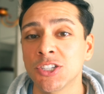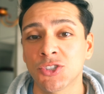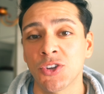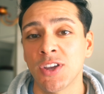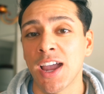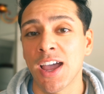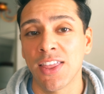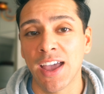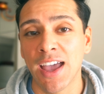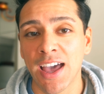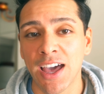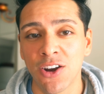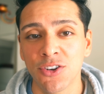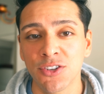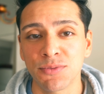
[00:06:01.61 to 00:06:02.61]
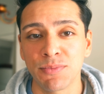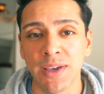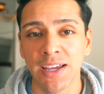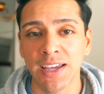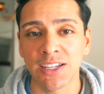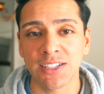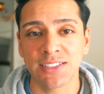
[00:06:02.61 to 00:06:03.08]
So yeah, the headers
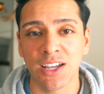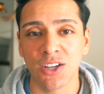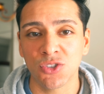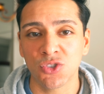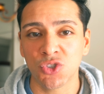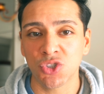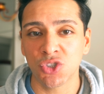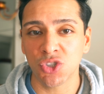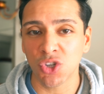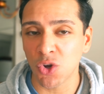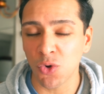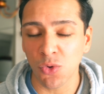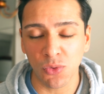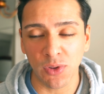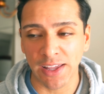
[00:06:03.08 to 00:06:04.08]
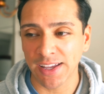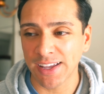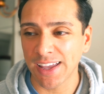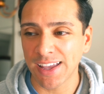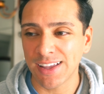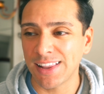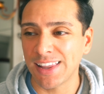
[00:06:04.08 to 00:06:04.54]
make it sound so like
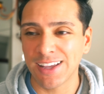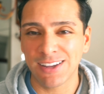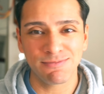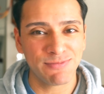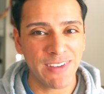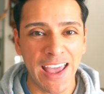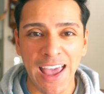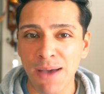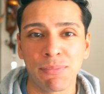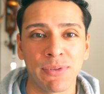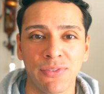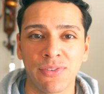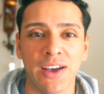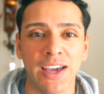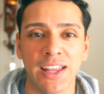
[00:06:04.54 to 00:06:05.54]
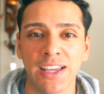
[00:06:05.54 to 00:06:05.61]
amplified.